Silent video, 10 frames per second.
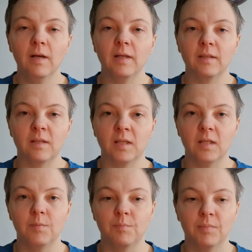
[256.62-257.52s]
and
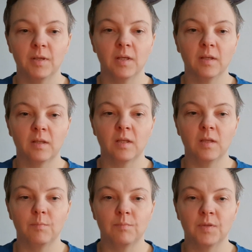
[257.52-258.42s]
keep the
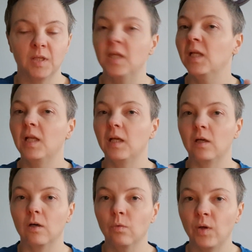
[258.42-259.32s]
healing
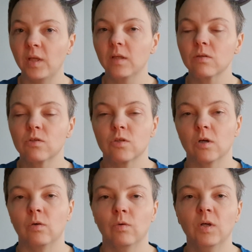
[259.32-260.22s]
going.
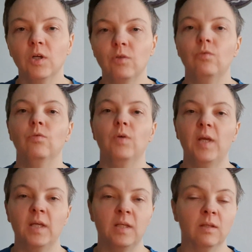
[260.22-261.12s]
So to
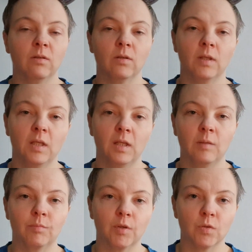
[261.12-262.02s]
aid in the
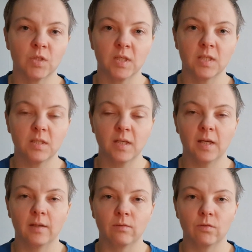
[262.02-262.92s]
healing process
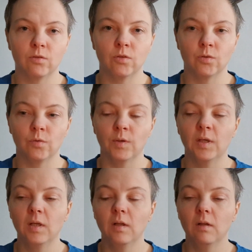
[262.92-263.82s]
and to
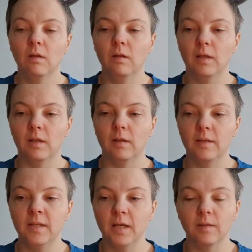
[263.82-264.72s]

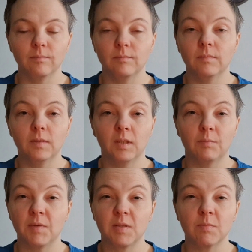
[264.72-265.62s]

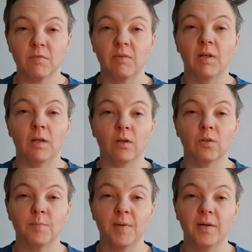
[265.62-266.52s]
it makes me feel a
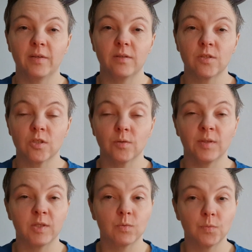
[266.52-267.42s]
lot better. So
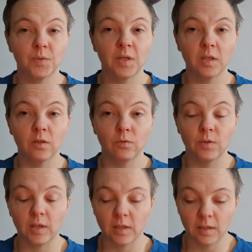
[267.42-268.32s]
that's what we're gonna do
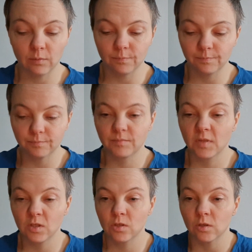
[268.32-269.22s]
right now.
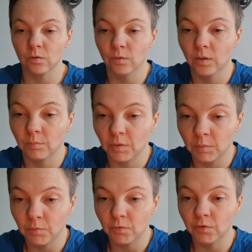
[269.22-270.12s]
So I'm
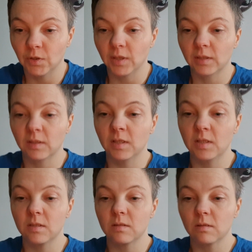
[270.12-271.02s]
gonna move you like
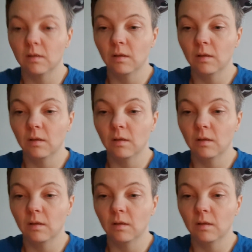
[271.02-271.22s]
this,